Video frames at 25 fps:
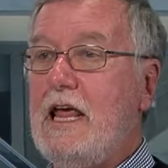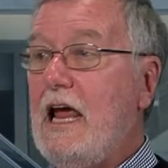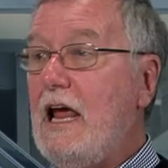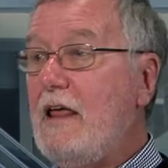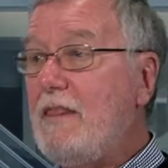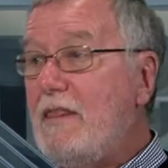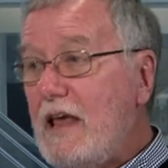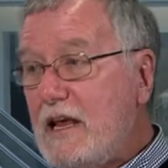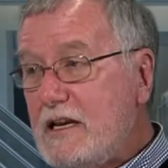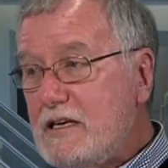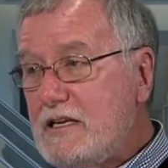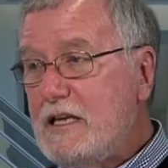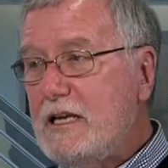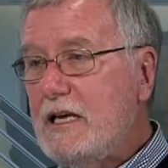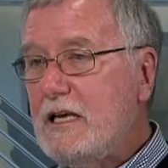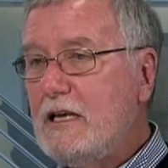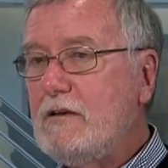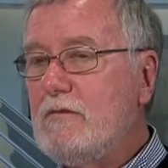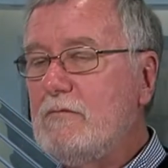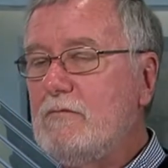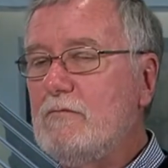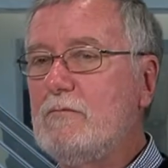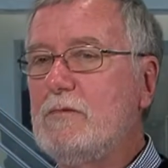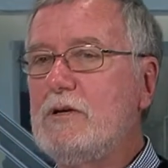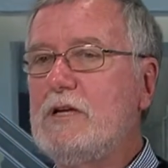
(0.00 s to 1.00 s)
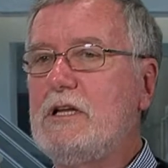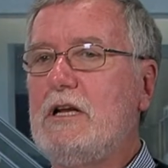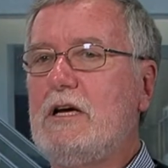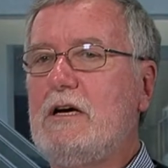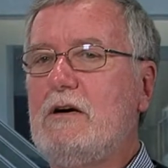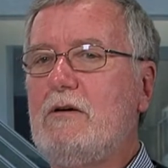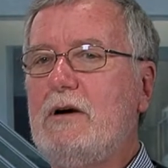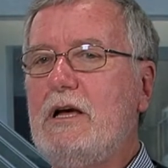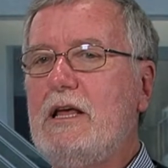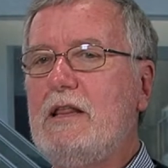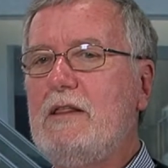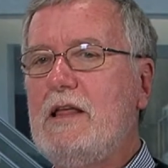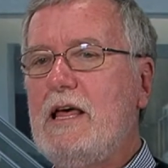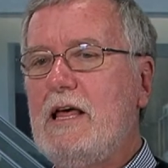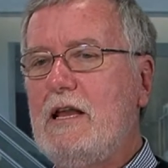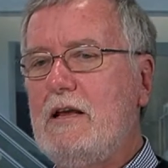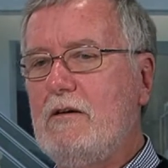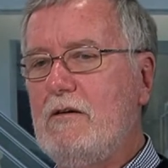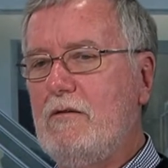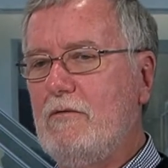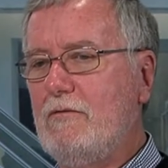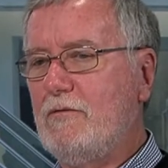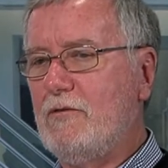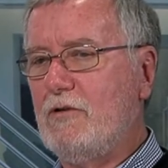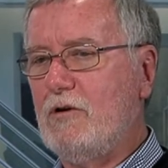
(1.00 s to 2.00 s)
And they did, you know. And
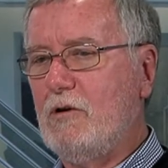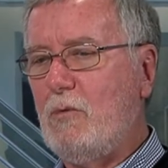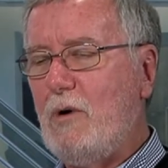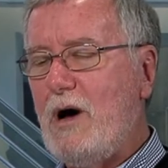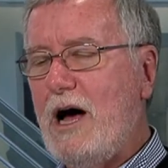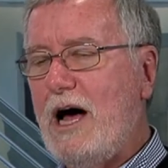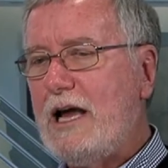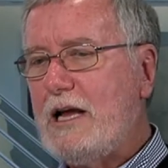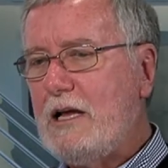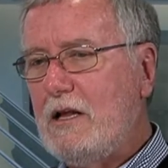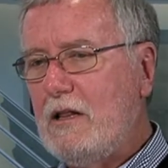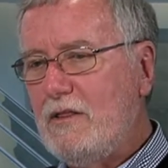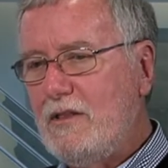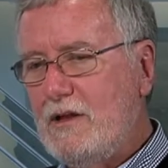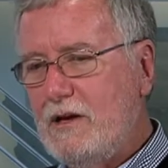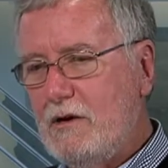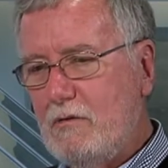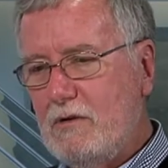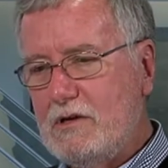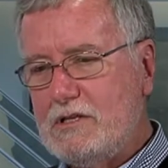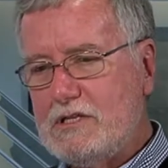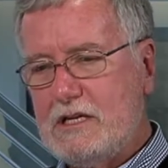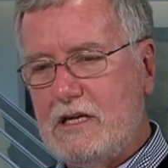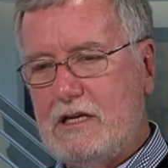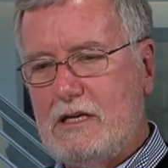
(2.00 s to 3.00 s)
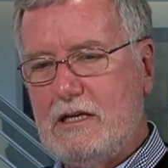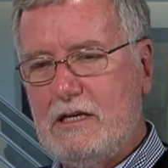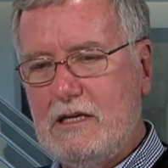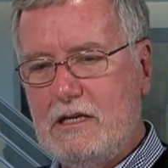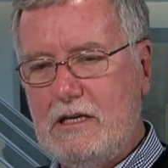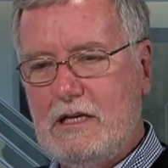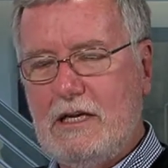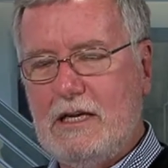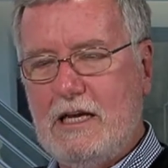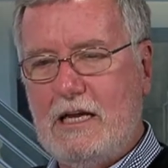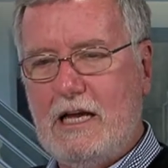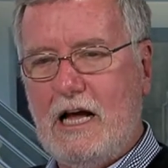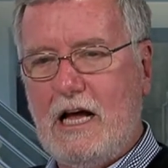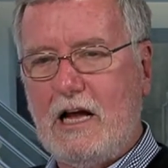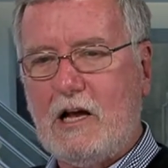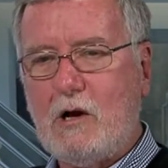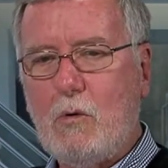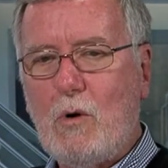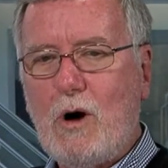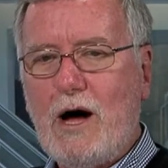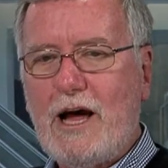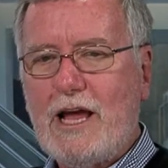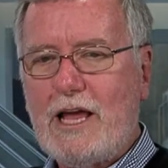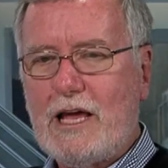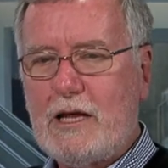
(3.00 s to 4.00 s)
then for a while, there was a, a
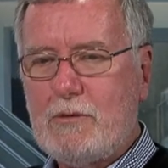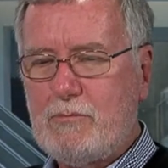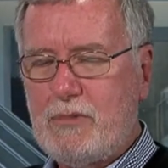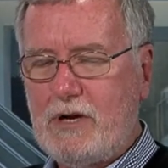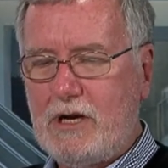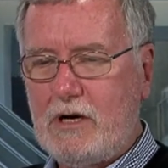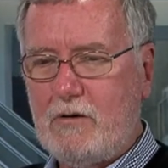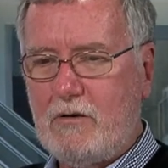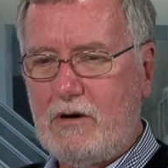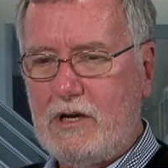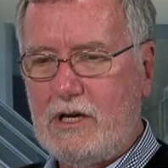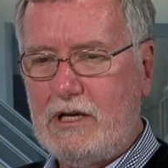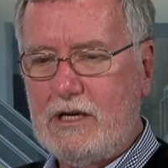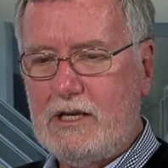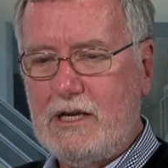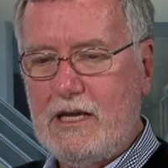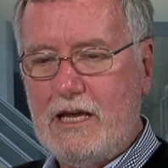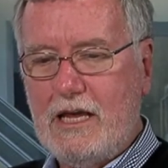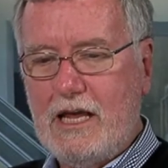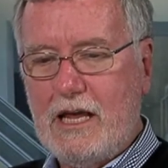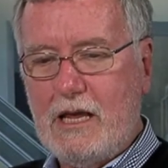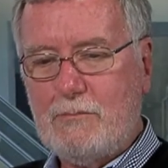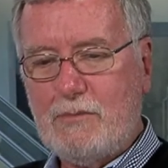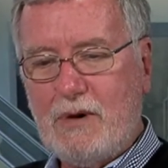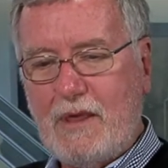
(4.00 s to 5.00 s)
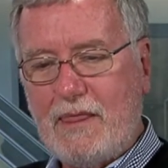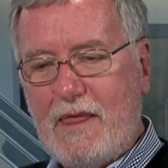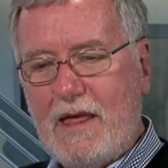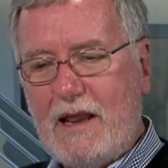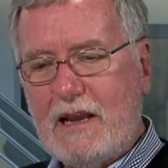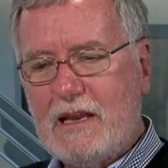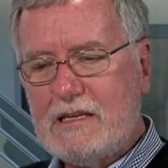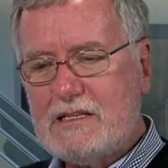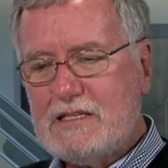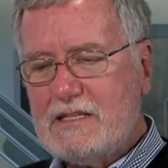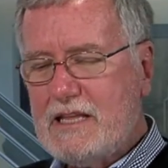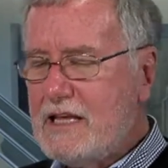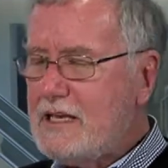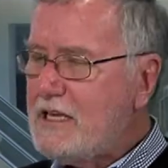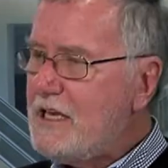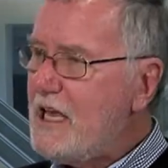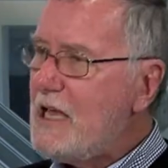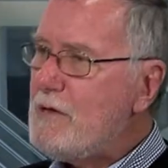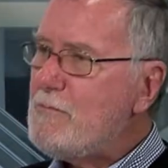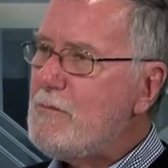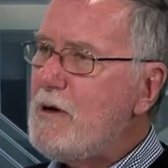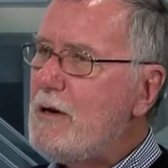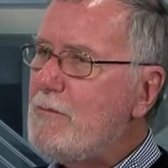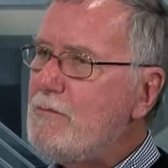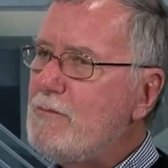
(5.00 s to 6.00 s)
quiet period. But then as they
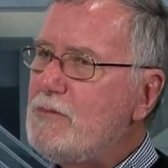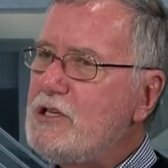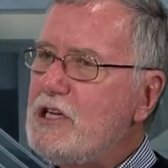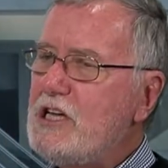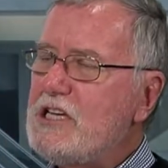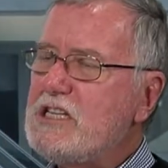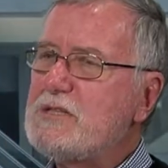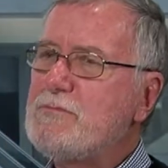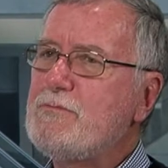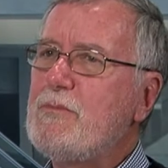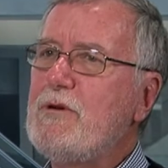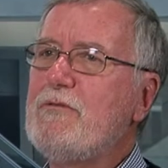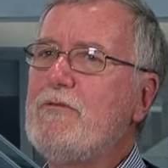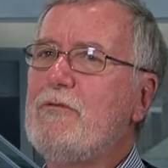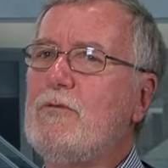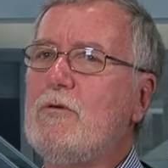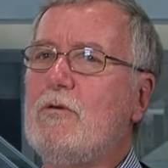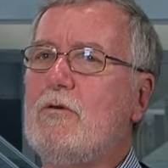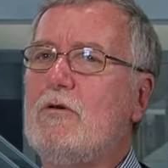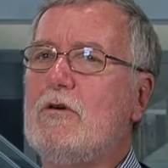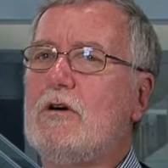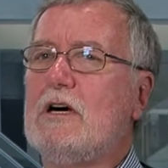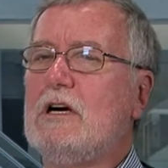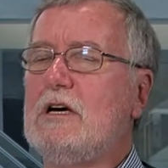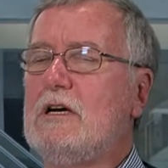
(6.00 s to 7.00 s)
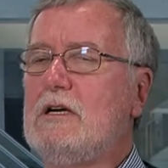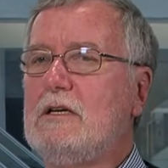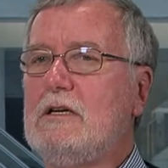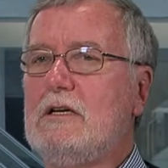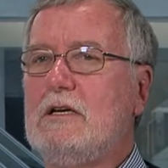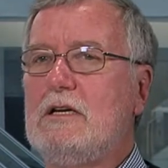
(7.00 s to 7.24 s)
came up just before